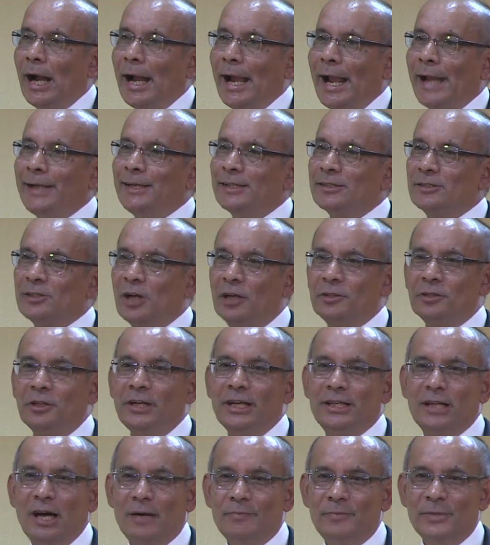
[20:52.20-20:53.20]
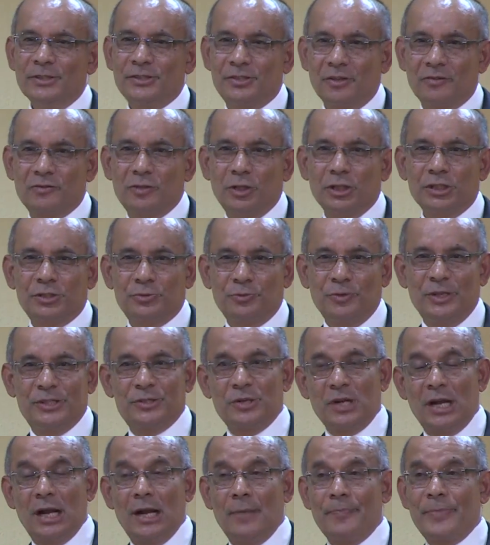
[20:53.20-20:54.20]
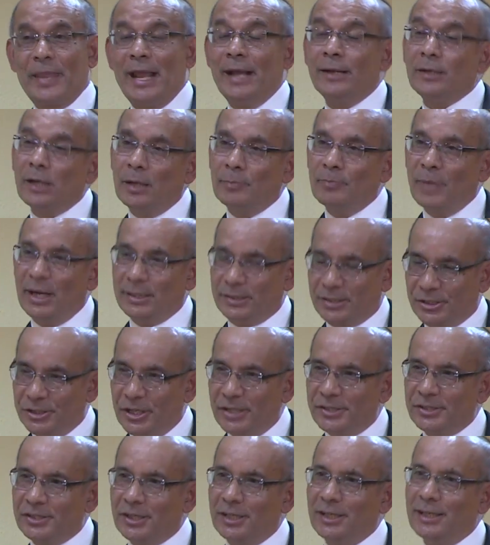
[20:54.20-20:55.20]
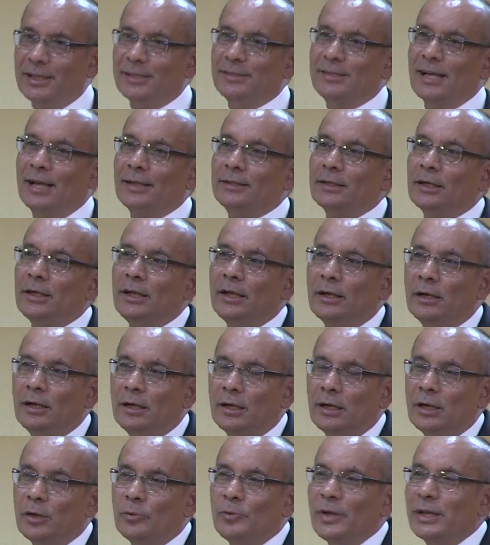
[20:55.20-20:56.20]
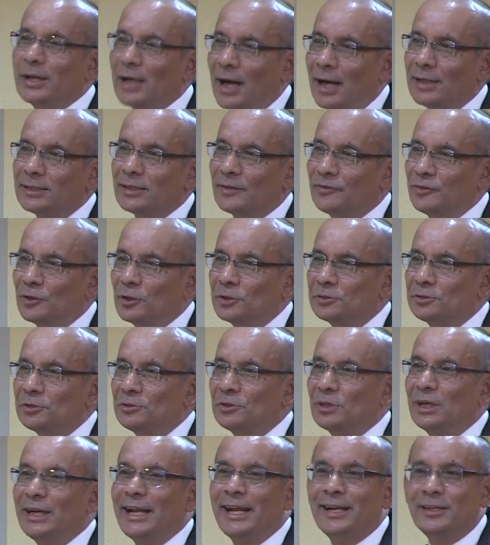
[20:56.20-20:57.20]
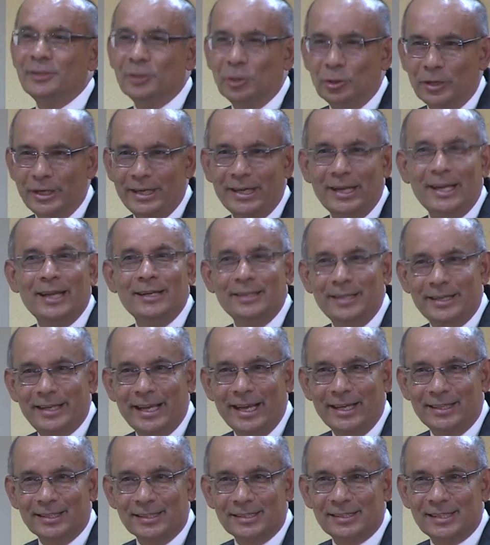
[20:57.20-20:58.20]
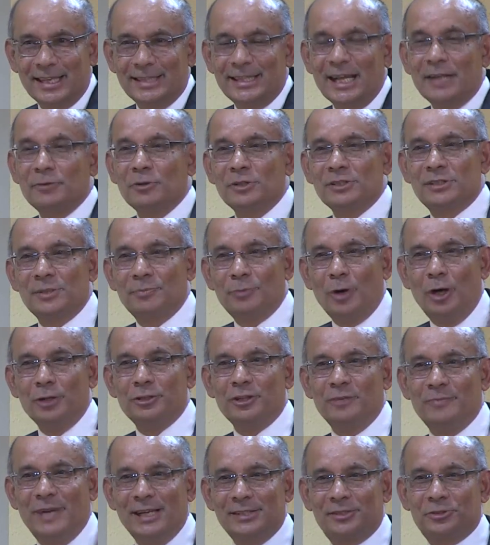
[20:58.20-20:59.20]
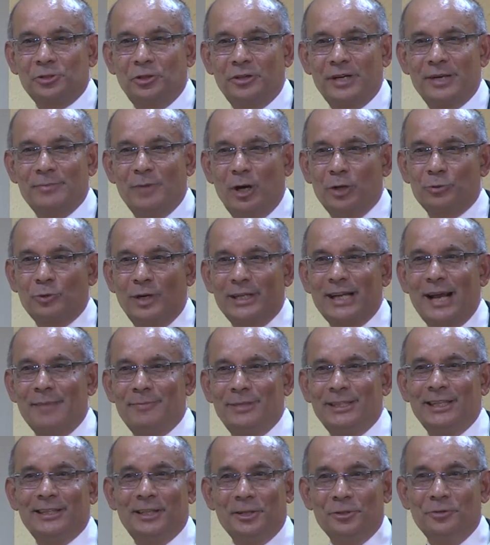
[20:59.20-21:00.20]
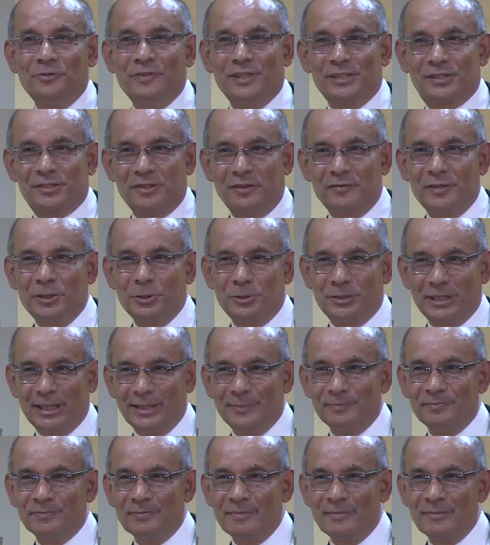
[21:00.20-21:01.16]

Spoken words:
It is not only governments, of course, and my suggestion is that we can't afford to ignore indicators, and that was the point of my story about what happened at the University of Utah.